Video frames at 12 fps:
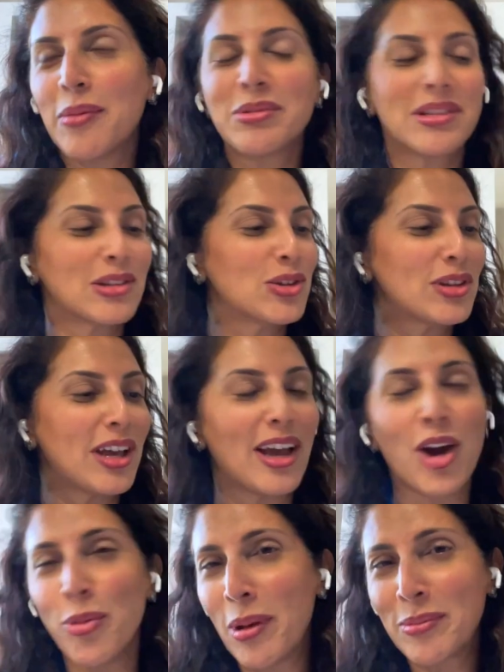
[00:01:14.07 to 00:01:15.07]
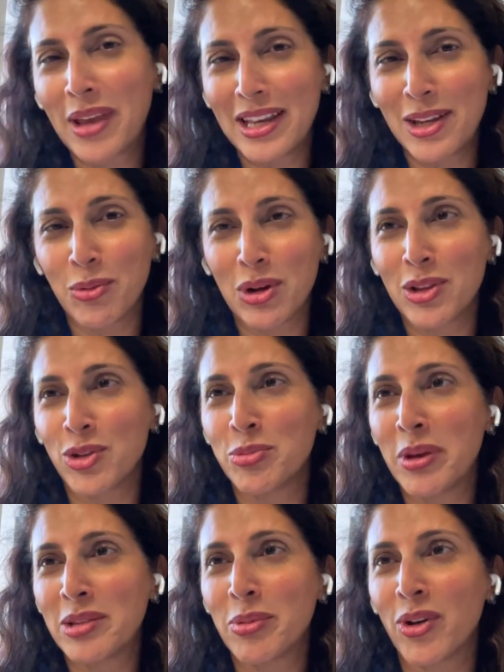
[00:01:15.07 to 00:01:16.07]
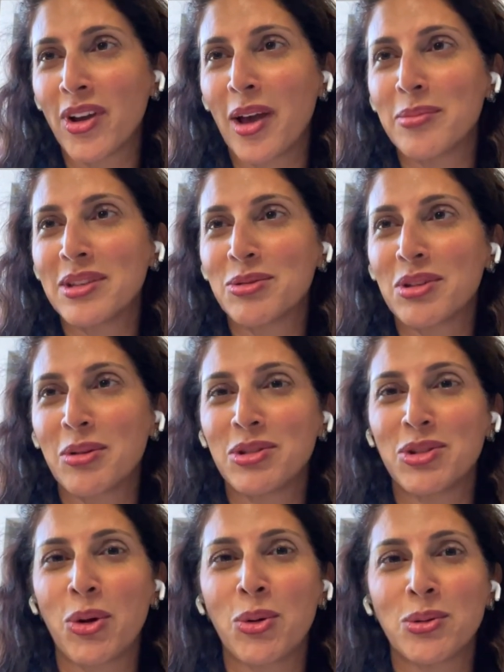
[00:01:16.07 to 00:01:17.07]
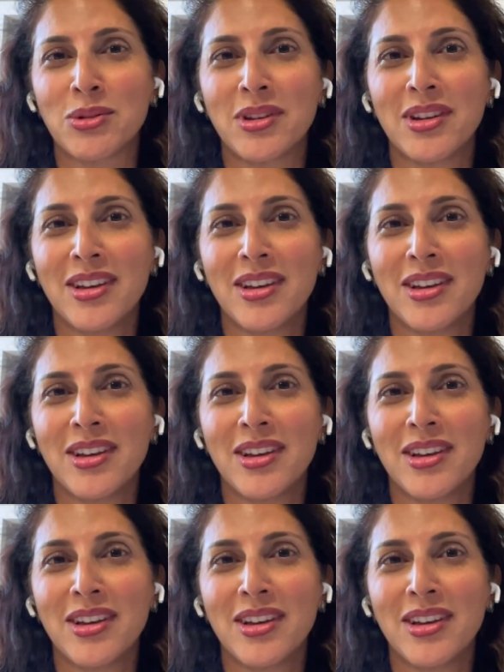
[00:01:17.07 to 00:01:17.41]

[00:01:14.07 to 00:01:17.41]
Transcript: Absolutely. I hope I'm getting one of those baseball caps. That's what I was told.